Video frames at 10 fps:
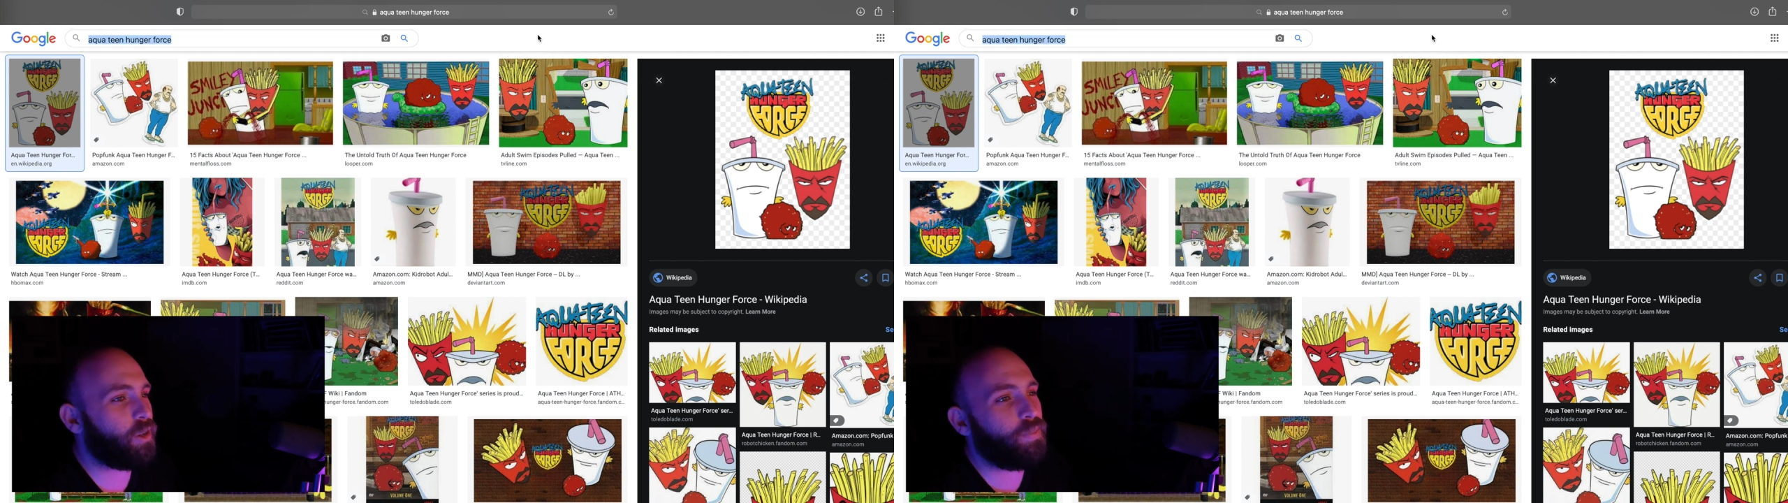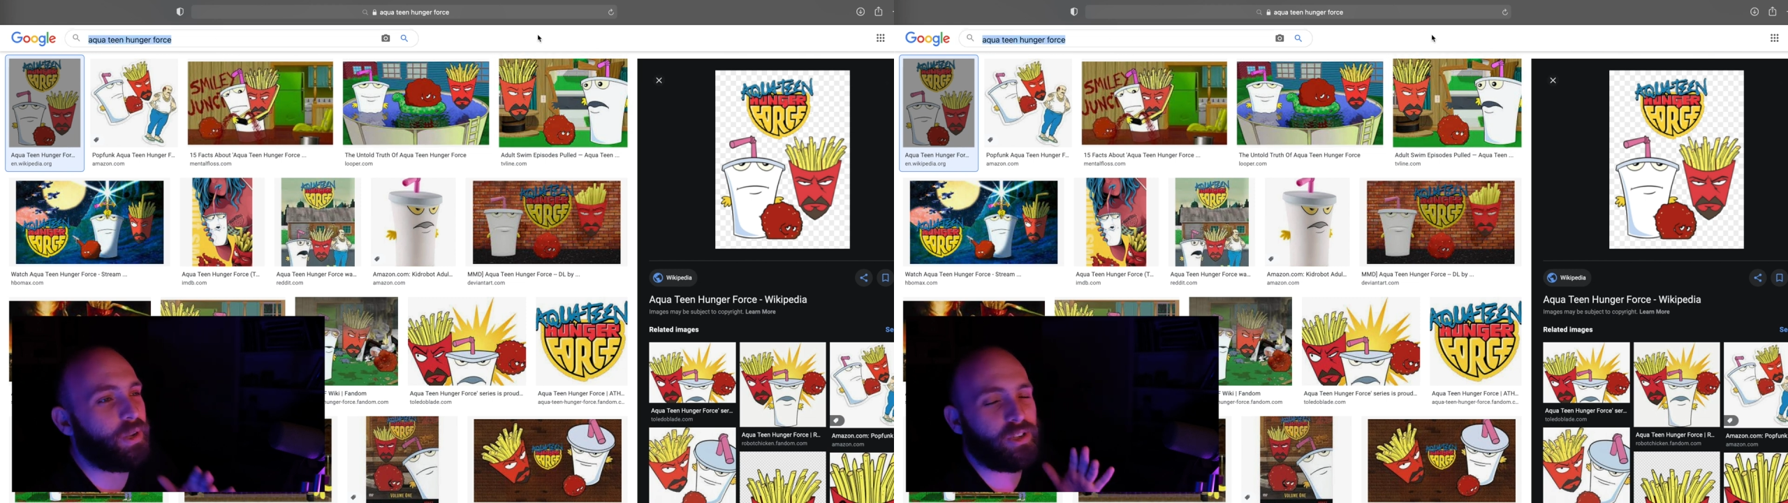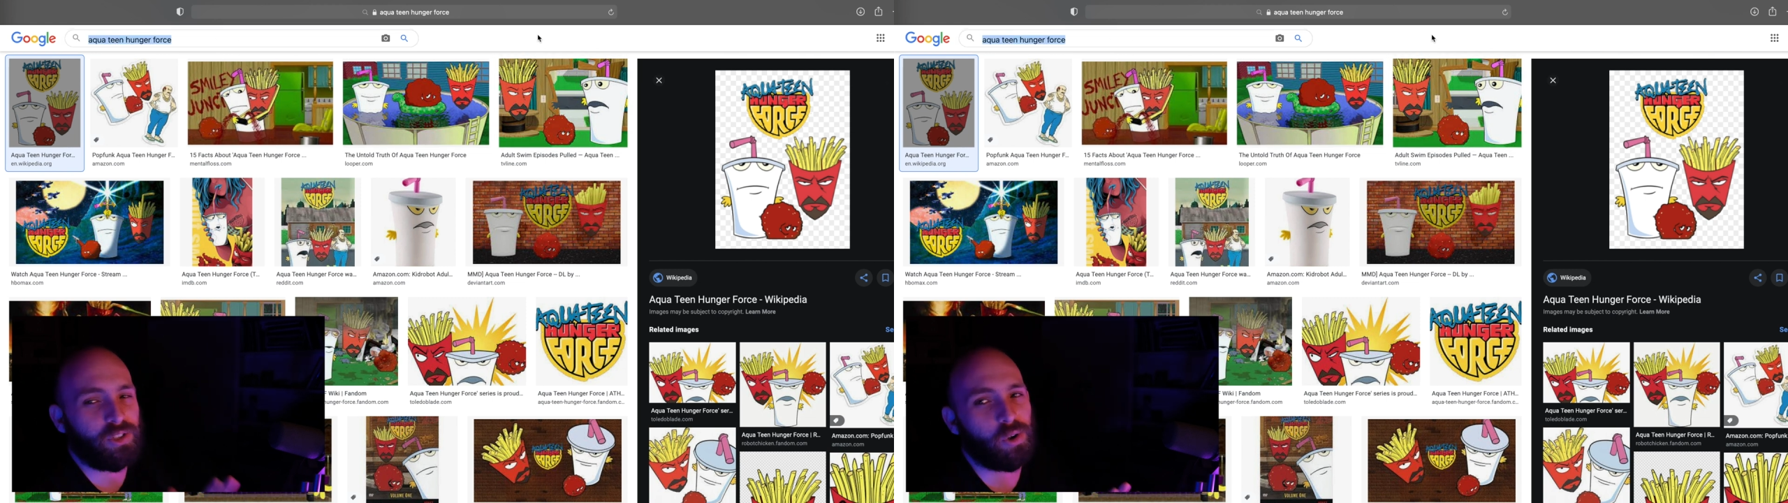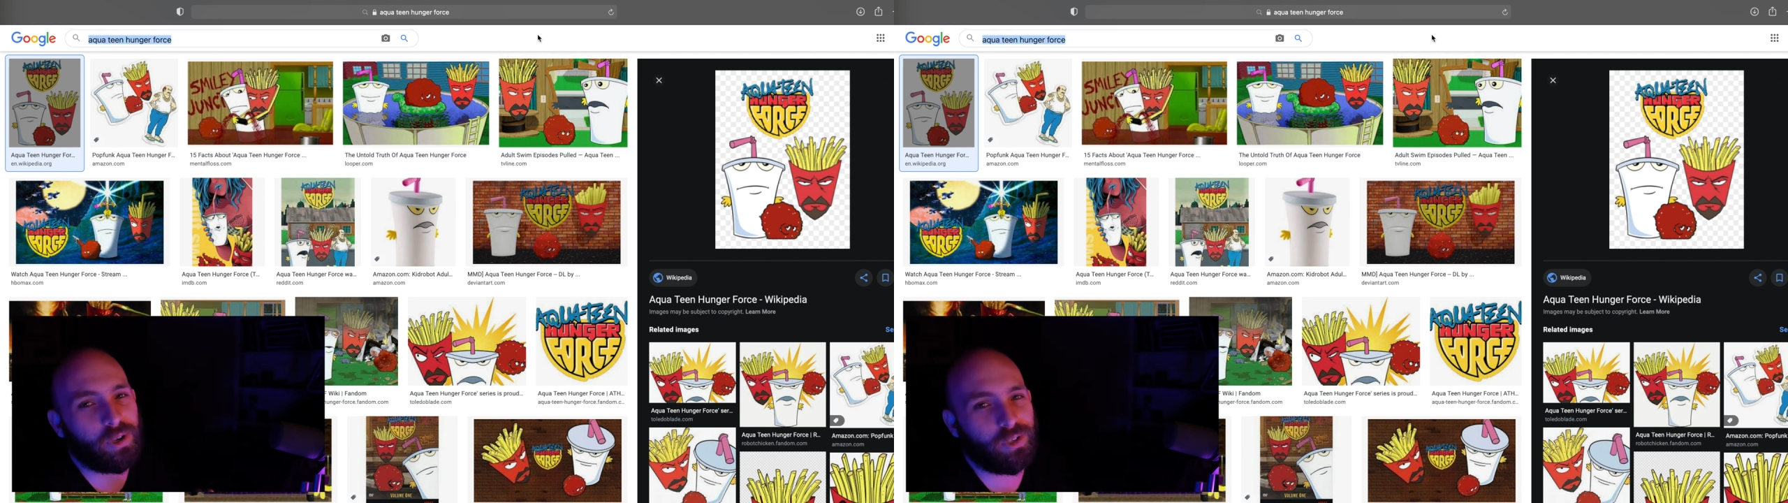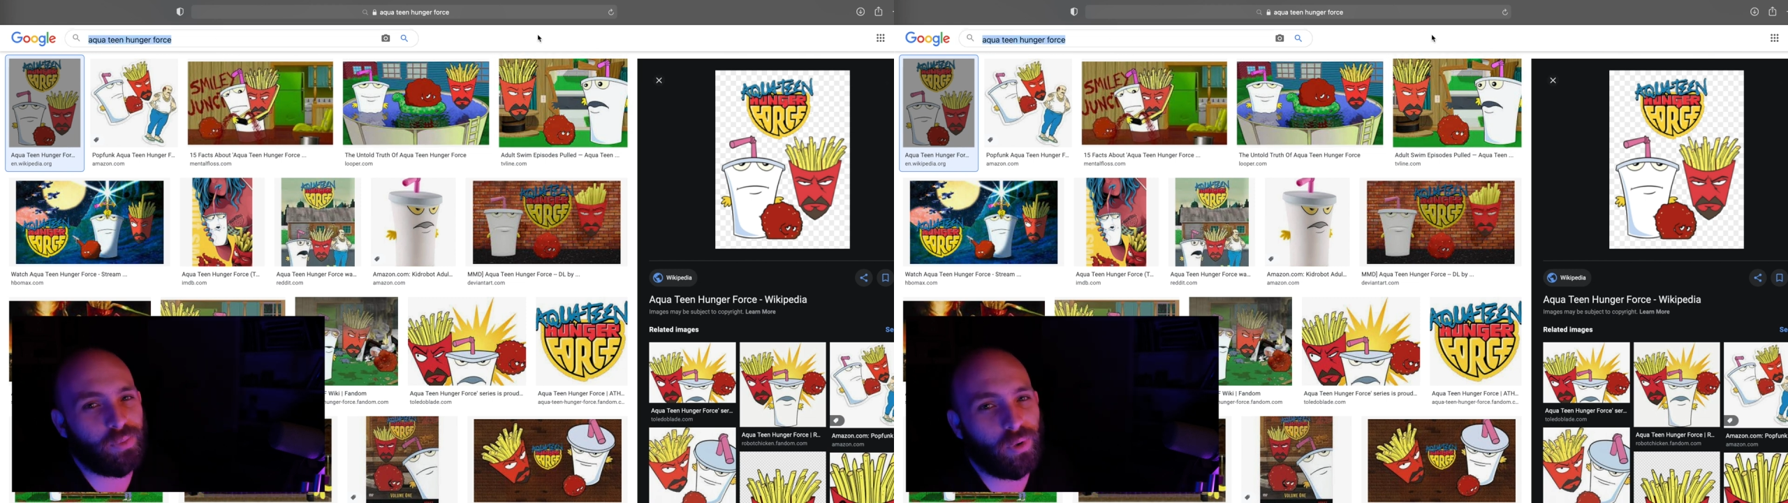could be so
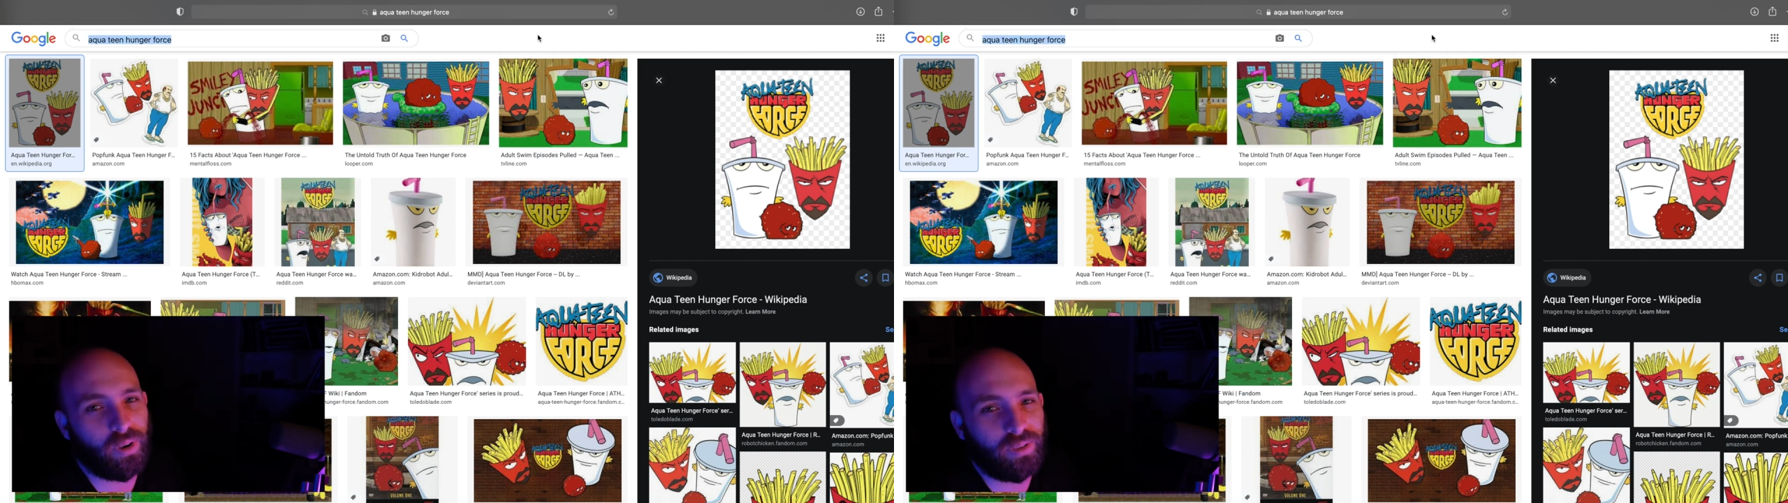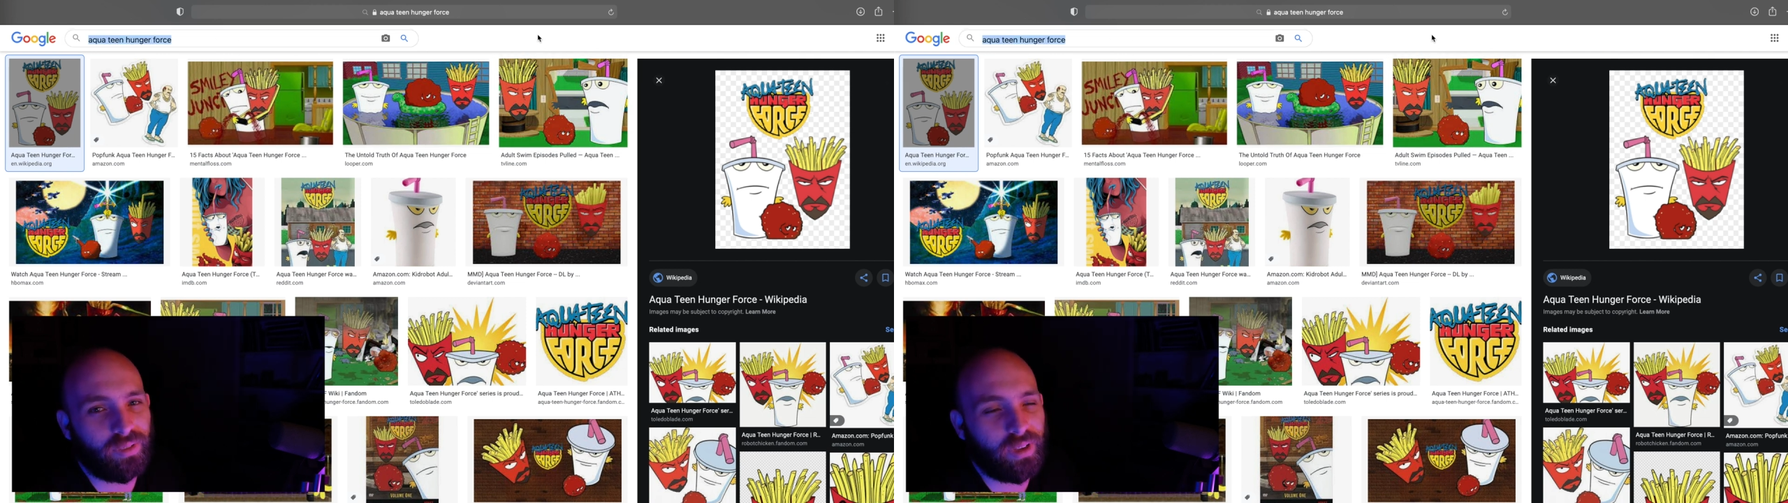much more.